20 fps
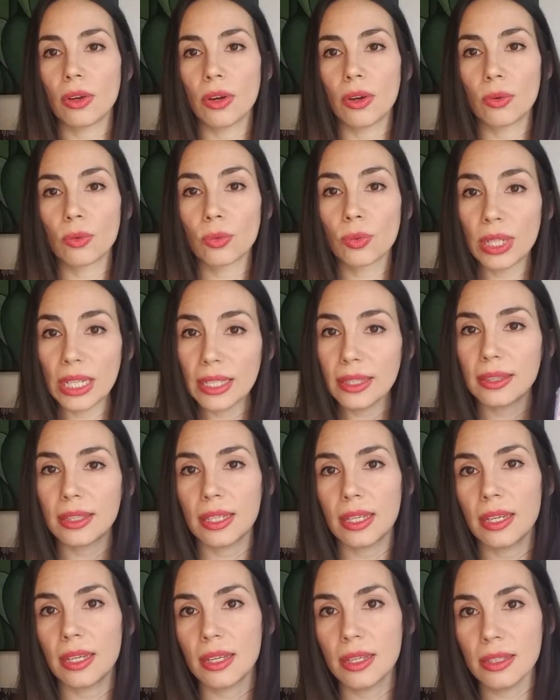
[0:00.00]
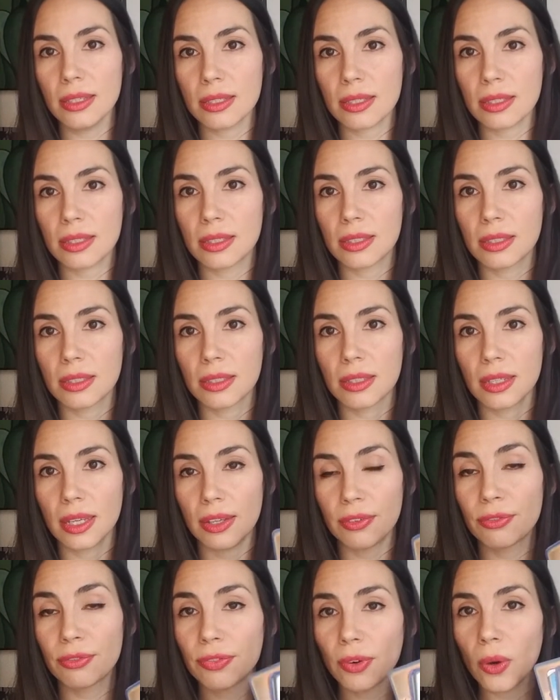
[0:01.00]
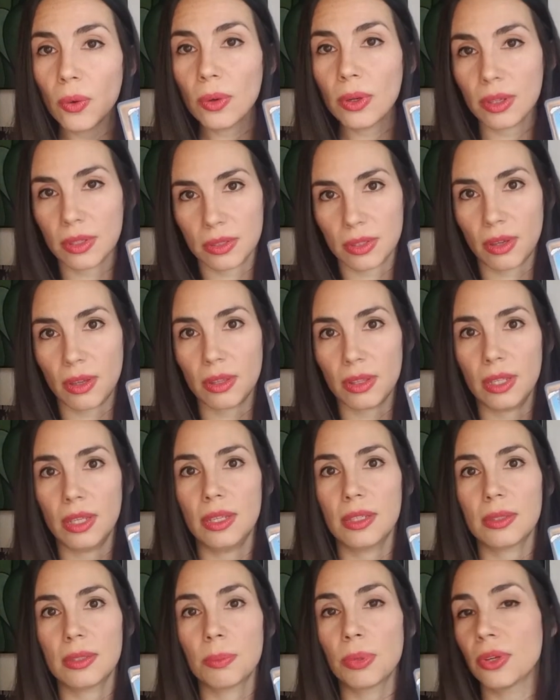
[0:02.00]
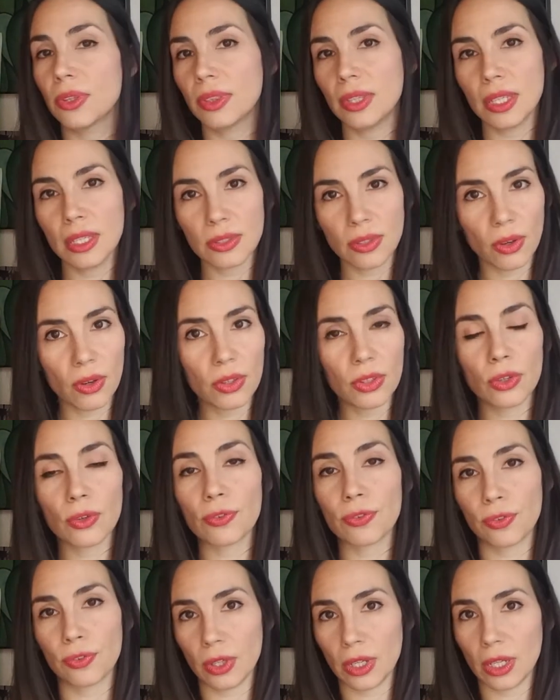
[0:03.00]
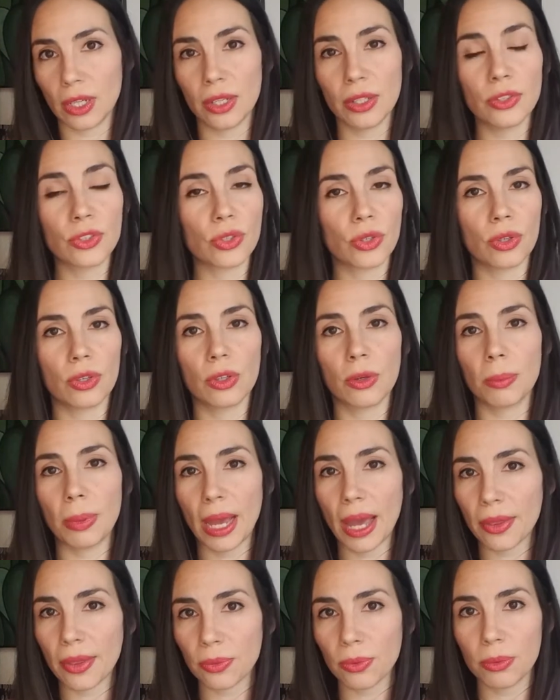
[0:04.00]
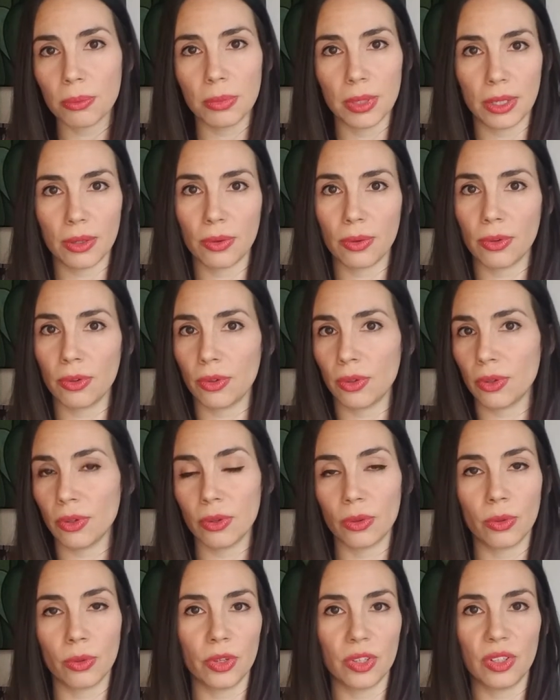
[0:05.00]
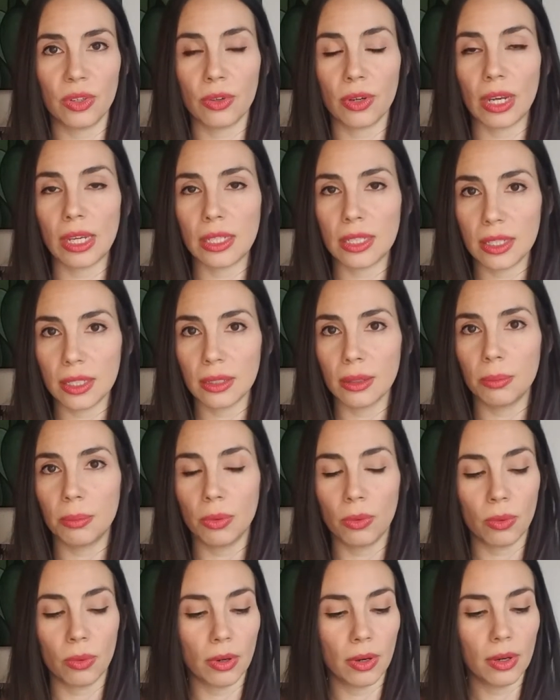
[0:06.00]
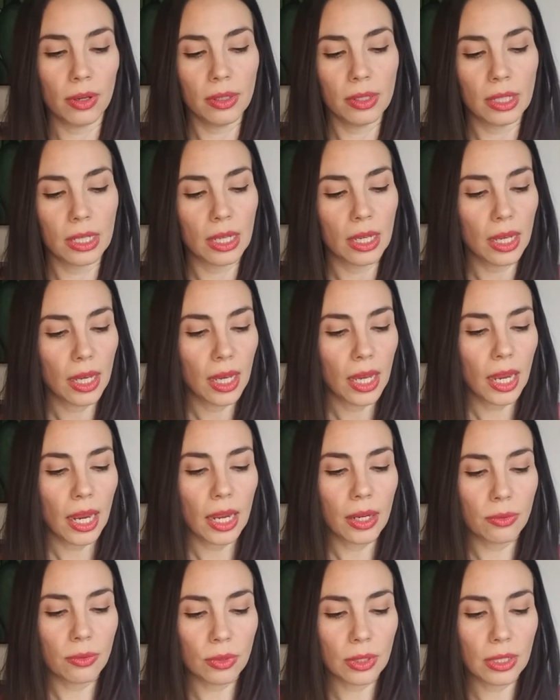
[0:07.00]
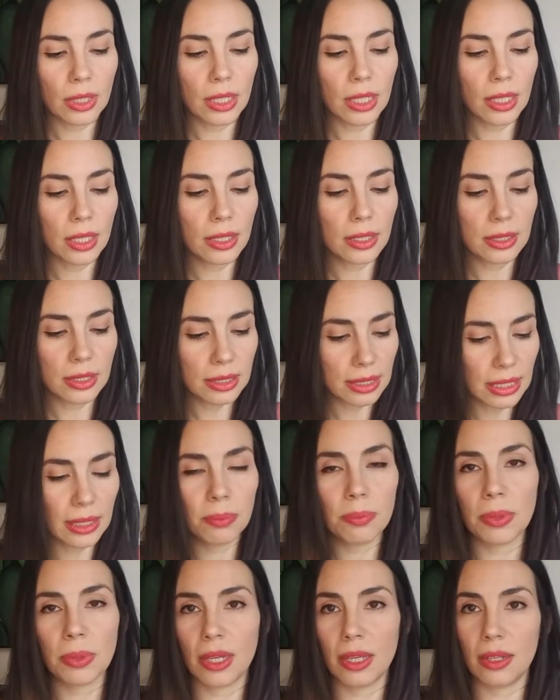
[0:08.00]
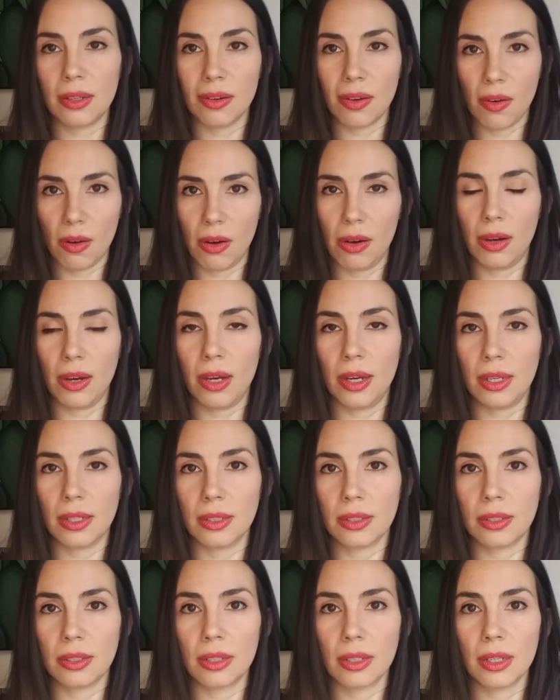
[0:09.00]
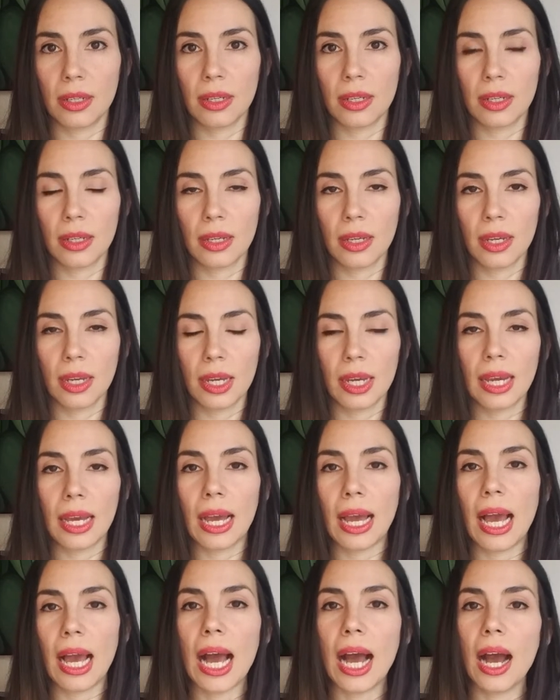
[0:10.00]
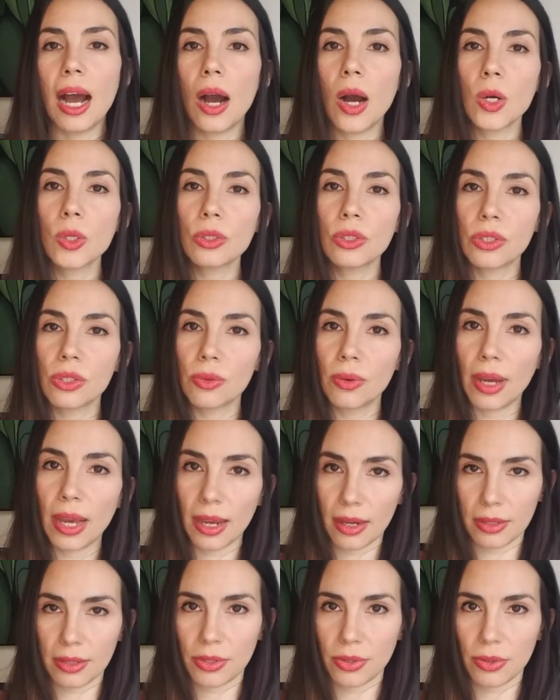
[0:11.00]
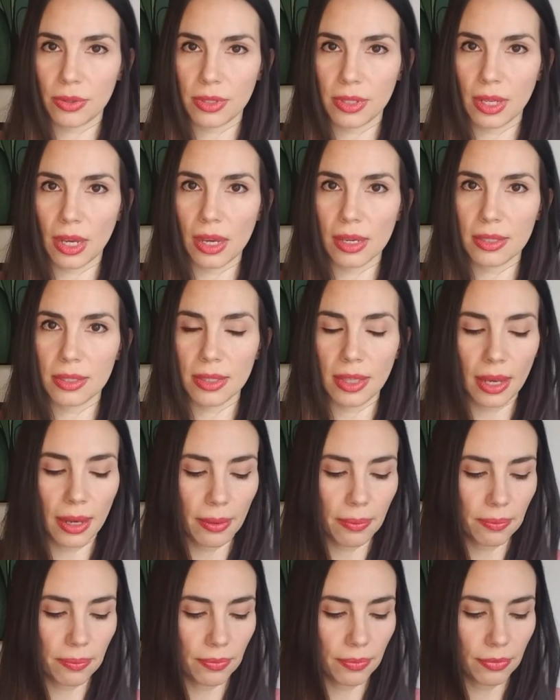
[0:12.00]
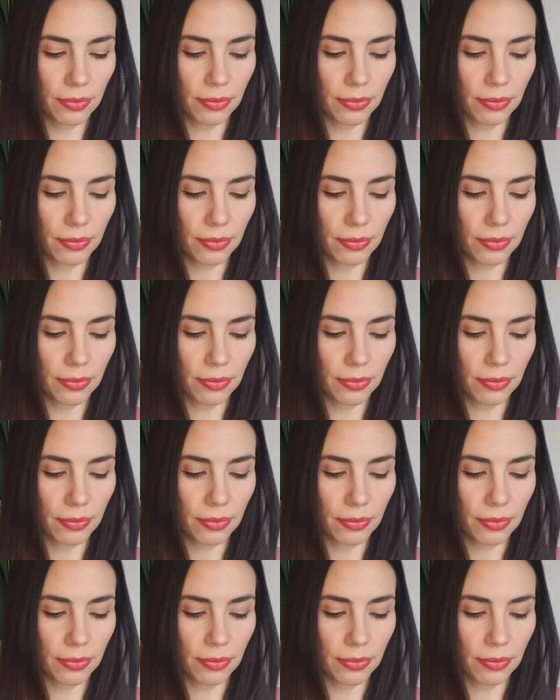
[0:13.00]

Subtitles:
read these and focus on these. Put these on your fridge or your bathroom mirror or your idea board and really deepen on how to exercise them.